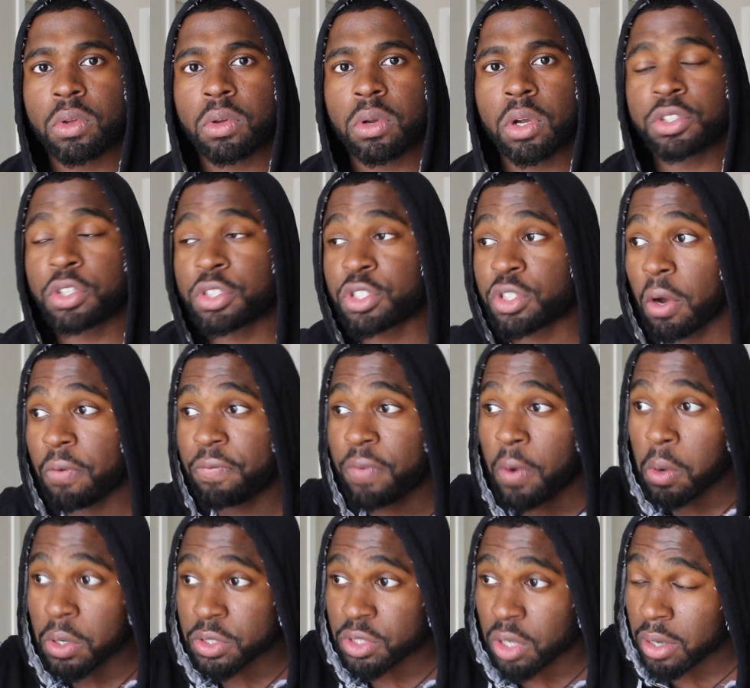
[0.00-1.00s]
Because they're so
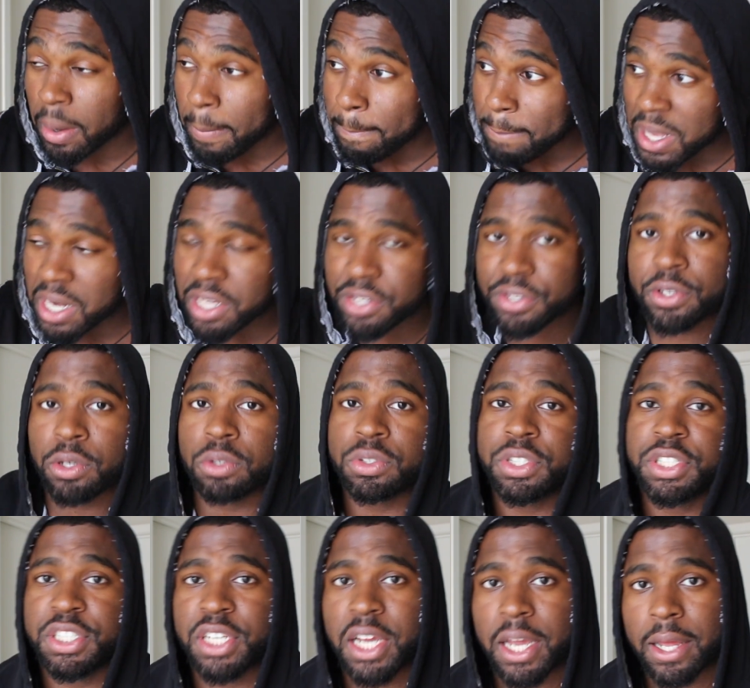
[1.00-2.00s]
focused on the minuscule
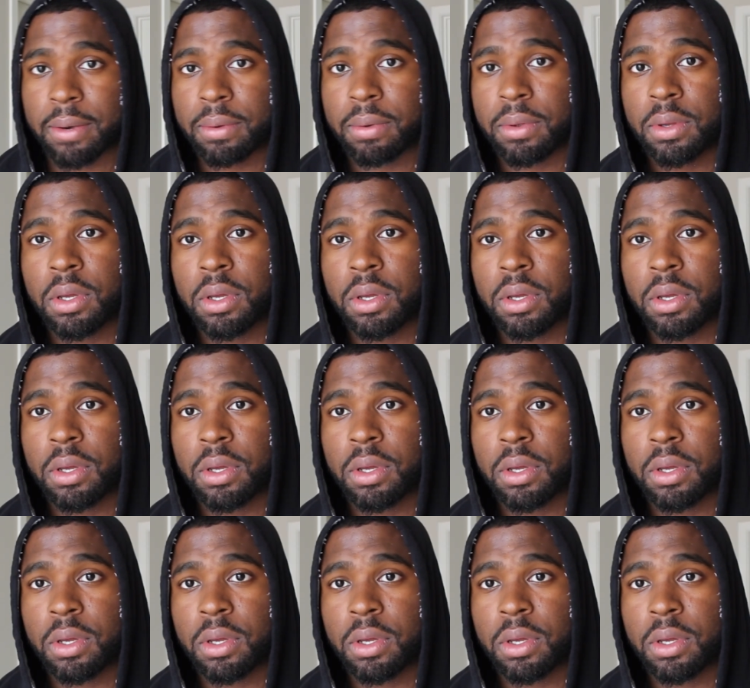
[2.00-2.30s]
shit.